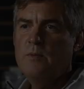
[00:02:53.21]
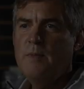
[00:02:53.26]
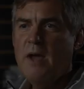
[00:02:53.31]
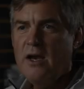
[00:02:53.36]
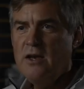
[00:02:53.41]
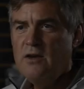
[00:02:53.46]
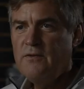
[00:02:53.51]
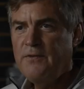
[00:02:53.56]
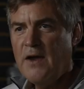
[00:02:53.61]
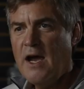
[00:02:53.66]
you
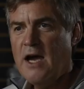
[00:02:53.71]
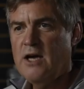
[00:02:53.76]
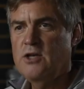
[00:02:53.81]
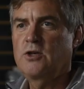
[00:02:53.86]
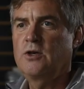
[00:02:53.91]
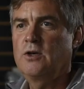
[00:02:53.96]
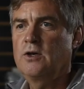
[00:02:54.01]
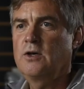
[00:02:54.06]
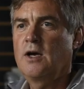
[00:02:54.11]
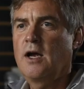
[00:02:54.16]

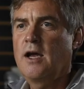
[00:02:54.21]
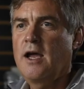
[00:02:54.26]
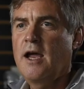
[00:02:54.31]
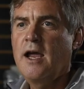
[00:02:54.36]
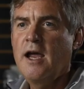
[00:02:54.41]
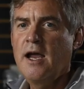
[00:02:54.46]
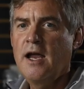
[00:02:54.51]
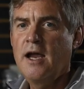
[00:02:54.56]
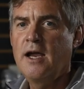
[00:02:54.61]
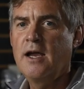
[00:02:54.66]
manufacture
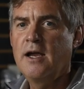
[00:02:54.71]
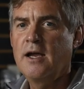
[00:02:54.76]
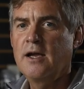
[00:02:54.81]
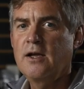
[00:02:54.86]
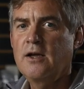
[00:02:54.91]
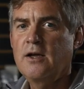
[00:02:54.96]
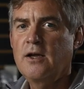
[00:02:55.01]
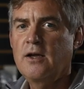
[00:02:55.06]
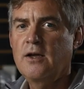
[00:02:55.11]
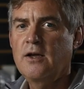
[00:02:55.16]
a
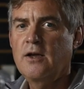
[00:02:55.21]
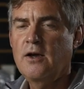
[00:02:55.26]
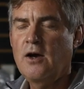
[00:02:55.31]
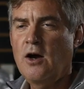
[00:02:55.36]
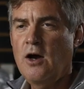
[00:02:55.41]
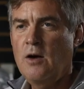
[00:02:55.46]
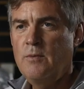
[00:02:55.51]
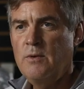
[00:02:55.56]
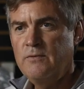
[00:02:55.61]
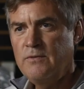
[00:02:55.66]

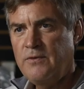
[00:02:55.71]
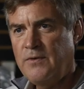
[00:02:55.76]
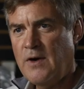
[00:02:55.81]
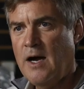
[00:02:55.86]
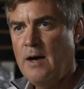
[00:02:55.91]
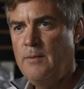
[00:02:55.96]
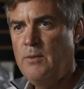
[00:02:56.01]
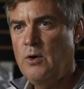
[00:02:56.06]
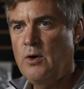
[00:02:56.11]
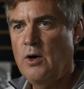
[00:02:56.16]
carbon
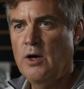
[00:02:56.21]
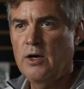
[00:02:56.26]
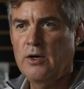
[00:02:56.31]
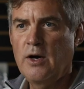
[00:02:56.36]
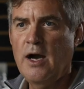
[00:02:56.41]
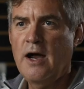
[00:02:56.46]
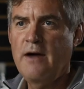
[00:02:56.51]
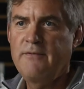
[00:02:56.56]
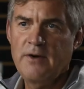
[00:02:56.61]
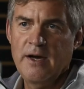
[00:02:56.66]
fiber or
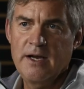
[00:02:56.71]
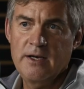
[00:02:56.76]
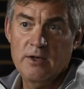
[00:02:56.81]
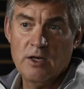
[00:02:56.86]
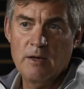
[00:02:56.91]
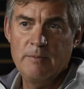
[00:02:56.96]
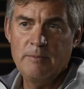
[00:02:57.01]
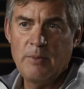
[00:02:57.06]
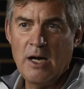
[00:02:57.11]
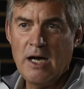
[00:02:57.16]
graphite
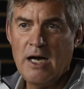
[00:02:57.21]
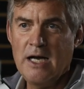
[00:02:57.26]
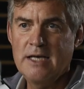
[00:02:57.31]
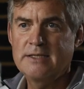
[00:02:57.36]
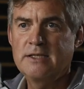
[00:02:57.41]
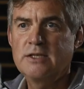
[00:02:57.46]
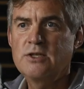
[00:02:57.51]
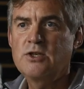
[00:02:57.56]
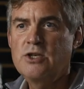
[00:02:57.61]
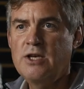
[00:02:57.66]

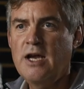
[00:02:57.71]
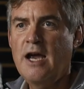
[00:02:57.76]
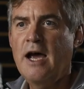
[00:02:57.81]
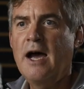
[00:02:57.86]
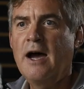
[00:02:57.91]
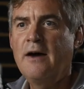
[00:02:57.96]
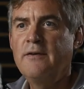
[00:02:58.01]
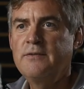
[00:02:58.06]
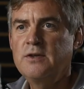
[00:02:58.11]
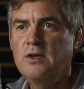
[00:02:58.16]
composite
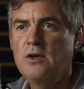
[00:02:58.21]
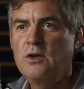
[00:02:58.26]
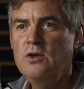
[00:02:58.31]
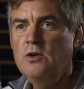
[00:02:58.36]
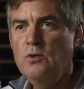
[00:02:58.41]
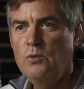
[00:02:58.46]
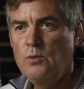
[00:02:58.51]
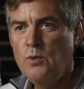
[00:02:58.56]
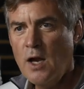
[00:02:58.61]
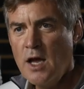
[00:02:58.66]
shaft,
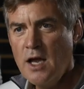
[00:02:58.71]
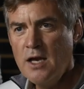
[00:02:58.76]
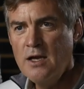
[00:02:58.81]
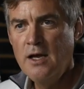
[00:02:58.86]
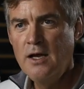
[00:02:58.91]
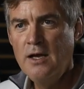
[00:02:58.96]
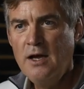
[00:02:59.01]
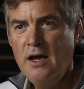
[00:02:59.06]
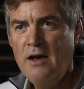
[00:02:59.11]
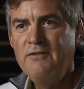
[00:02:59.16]
you
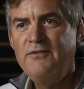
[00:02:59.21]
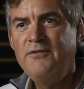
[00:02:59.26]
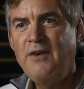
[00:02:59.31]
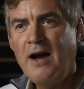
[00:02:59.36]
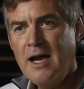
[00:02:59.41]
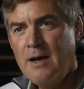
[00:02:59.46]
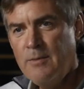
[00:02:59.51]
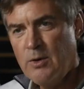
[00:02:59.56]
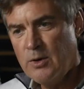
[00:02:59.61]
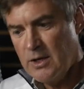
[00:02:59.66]
run
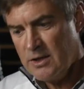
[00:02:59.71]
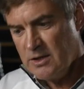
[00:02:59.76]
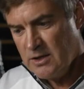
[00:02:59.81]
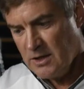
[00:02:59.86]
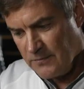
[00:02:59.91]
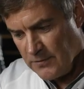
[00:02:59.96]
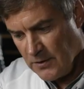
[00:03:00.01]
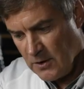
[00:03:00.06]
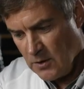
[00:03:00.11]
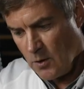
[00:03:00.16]
fiber at
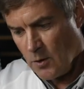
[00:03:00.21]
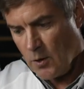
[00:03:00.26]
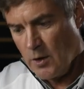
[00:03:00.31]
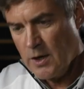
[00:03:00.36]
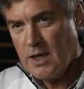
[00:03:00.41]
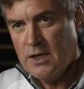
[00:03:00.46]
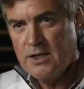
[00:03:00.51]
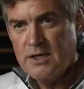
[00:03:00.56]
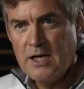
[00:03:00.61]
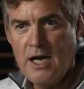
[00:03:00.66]
different
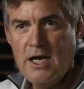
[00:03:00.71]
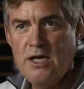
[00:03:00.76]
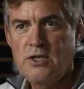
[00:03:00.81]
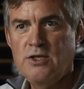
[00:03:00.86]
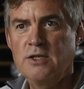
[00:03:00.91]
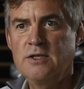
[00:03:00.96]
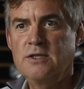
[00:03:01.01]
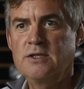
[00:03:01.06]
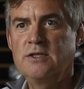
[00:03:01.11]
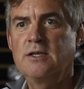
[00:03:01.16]

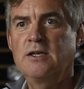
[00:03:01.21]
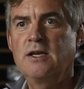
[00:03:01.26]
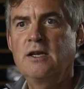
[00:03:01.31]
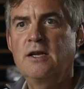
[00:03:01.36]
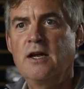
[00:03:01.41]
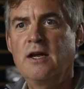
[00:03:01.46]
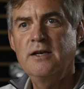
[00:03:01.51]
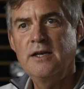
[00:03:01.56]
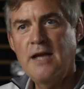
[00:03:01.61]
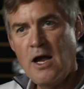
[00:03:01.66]
orientations
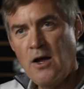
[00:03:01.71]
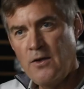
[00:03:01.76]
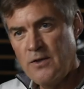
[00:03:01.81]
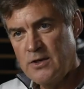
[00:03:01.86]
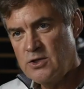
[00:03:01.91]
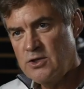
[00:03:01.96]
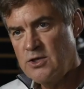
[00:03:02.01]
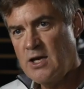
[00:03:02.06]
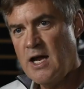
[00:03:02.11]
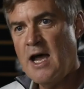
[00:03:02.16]
down
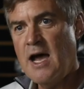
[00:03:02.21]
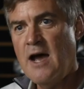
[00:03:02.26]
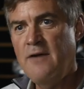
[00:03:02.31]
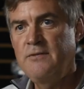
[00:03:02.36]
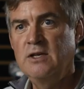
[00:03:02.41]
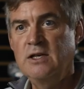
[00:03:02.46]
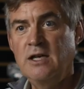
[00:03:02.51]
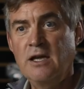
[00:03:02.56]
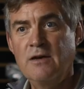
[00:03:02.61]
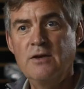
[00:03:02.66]
the
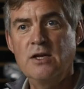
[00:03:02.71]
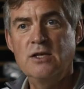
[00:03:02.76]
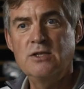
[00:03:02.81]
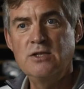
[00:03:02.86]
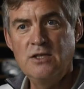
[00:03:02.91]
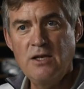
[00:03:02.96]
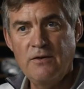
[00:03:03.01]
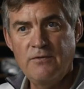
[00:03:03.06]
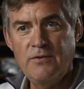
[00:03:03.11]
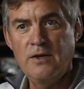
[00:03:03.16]
shaft to give it
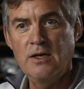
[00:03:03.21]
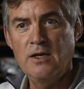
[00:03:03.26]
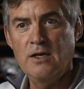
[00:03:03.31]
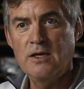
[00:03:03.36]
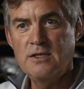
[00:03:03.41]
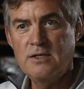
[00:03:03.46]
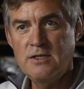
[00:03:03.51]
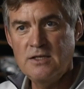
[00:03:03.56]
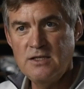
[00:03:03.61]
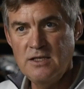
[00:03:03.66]
its different
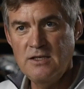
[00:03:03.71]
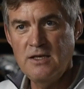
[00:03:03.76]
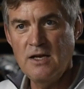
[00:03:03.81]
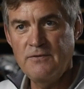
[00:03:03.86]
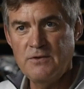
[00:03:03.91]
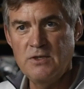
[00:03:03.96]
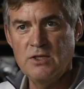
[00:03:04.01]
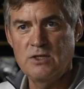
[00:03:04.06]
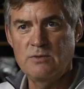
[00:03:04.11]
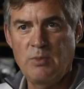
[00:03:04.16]

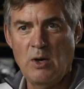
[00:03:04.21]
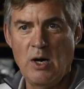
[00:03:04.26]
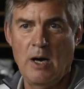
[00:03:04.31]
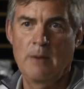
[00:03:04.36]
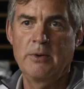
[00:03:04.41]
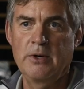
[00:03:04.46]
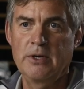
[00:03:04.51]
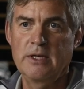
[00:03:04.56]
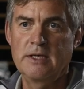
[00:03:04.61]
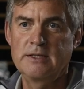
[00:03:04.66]
stiffness
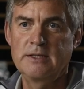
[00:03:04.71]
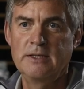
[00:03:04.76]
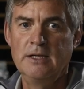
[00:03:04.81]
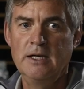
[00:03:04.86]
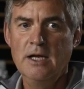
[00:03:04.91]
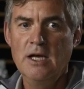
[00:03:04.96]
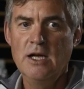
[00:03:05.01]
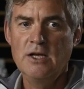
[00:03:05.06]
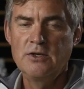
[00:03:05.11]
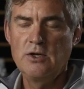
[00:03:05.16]
properties.
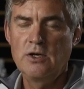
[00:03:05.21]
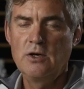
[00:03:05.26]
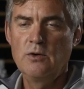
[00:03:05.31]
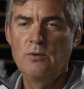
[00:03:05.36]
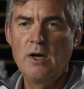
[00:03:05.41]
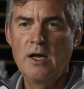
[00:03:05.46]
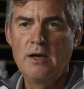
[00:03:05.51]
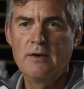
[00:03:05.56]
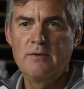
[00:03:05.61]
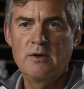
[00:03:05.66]
So you
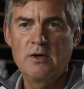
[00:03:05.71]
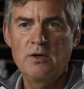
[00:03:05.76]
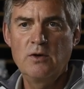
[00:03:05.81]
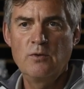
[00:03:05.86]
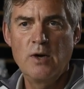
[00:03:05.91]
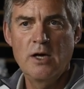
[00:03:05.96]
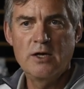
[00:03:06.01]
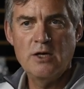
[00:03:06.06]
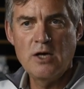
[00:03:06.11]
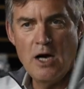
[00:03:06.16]

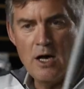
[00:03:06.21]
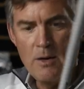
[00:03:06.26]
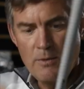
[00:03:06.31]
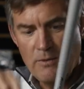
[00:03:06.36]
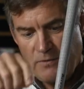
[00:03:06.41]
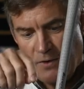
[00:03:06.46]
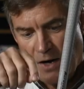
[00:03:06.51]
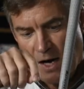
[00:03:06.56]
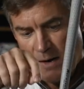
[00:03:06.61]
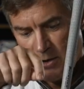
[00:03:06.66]
run
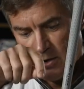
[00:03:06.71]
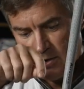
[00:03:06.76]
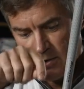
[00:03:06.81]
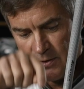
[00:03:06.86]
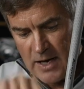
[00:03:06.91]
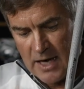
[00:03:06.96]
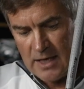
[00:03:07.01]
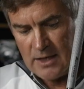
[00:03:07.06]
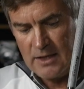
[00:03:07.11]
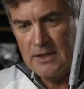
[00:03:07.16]
carbon fiber
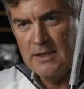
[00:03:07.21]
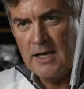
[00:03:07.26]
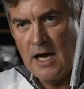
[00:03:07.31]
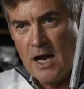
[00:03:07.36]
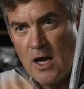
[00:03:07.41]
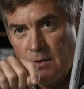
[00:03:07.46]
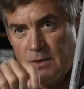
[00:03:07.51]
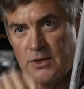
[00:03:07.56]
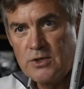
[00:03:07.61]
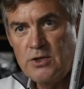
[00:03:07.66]
directly
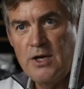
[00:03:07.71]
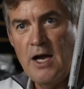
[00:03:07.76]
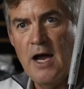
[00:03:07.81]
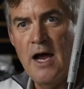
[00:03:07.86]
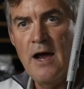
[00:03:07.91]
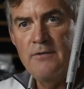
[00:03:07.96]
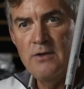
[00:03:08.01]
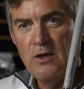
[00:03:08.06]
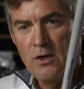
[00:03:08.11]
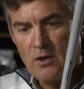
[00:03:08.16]
down the
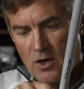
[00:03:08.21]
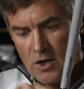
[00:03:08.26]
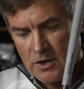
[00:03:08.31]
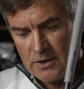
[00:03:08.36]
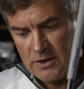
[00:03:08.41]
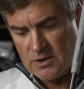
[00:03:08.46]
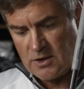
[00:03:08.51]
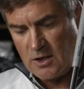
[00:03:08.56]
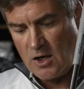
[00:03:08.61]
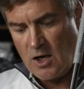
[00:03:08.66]
shaft
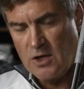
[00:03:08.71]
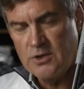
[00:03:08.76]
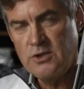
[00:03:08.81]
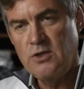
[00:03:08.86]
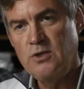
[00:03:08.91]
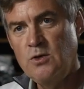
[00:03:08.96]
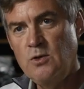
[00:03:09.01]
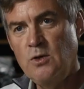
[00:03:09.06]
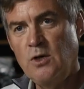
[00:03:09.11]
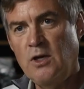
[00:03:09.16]
along its
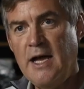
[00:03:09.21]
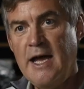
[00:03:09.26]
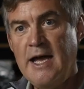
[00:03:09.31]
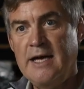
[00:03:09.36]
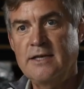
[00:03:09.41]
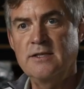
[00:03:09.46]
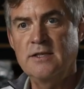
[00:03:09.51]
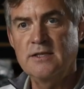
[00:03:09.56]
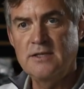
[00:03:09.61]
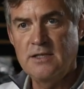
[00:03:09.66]
longitudinal
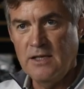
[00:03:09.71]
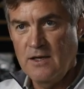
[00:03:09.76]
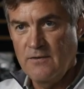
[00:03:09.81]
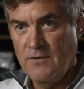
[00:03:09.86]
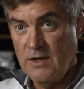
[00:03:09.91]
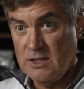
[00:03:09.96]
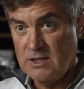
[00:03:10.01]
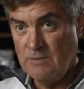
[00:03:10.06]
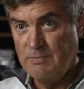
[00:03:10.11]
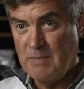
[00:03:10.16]
axis to
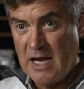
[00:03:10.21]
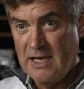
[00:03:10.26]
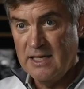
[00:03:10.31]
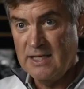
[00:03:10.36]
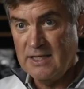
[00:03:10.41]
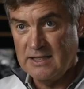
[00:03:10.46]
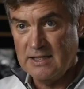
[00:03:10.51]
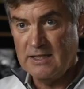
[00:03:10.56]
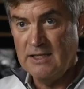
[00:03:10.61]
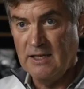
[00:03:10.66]
give it its
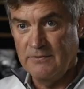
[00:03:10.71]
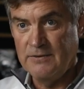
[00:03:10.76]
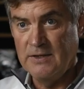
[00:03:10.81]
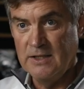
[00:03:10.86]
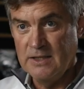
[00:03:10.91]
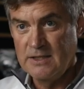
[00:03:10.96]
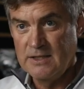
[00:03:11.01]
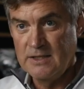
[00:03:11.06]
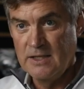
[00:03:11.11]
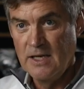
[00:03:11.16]
bending
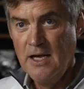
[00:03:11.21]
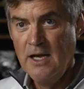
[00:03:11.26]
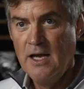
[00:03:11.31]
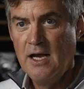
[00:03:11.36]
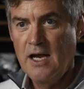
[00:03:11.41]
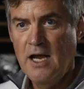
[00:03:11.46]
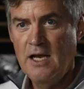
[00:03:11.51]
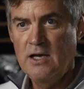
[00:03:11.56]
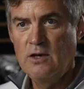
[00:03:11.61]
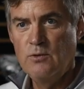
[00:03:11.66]
stiffness,
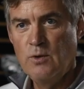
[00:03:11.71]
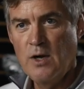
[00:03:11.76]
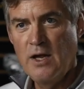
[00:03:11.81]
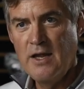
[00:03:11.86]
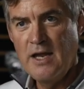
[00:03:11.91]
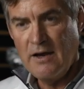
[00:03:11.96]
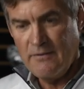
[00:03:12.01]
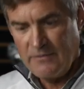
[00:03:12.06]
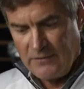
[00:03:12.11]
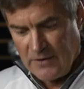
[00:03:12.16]
and you
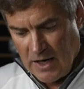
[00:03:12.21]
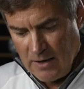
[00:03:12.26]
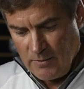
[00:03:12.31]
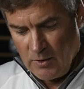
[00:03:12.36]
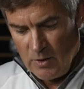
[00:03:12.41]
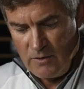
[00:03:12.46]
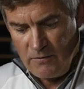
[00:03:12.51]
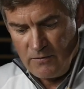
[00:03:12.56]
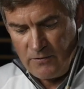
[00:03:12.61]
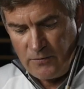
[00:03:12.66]
run that
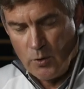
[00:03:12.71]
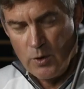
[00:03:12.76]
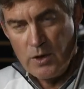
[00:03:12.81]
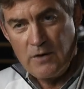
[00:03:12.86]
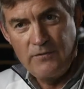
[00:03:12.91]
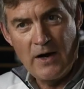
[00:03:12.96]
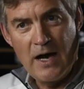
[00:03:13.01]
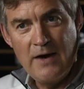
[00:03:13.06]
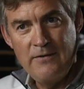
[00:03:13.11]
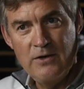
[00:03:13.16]
fiber at
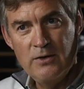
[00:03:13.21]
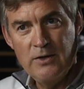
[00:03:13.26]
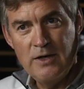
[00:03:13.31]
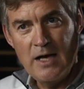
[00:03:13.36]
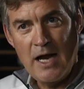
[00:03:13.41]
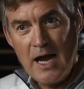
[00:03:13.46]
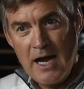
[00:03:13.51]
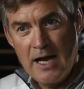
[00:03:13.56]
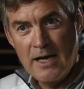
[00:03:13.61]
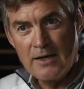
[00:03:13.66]

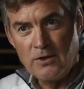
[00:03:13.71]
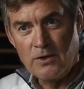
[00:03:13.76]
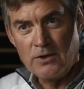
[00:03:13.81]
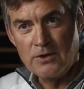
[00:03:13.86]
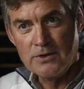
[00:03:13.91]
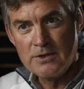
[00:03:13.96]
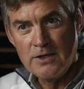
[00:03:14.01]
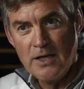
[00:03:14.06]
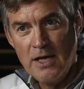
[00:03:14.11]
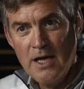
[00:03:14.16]
45-degree
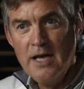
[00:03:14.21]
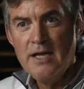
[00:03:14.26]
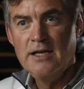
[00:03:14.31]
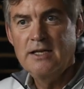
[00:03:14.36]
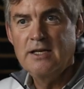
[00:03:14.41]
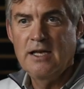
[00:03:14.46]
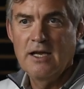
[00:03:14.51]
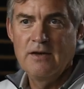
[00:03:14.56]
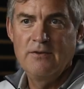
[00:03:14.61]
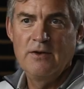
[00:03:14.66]
angles
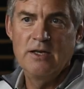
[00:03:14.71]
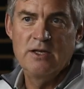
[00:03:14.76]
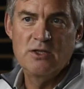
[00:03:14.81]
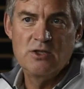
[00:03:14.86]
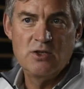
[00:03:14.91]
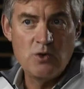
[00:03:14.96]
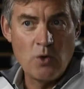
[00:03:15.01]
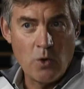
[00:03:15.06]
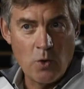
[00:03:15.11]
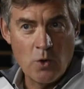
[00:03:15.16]
to give it
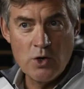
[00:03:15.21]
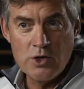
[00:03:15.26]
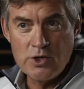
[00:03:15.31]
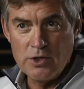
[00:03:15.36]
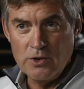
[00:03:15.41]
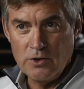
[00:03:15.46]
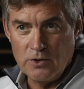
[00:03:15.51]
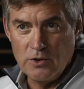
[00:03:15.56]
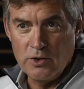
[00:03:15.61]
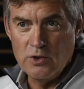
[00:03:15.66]
its
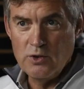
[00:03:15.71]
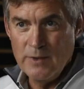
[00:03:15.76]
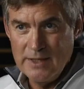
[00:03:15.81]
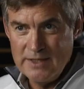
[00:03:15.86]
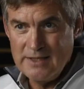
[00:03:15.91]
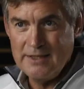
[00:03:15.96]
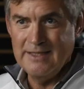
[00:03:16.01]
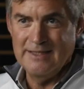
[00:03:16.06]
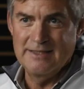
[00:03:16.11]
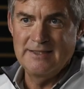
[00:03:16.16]
torsional or
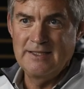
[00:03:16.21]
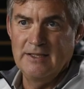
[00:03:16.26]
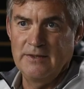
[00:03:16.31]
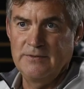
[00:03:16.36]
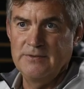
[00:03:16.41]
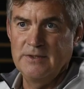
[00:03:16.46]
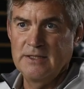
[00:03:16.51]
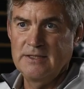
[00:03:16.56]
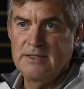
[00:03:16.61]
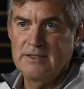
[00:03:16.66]
twisting
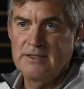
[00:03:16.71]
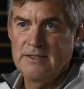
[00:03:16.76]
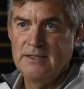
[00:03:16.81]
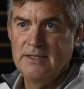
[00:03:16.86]
stiffness.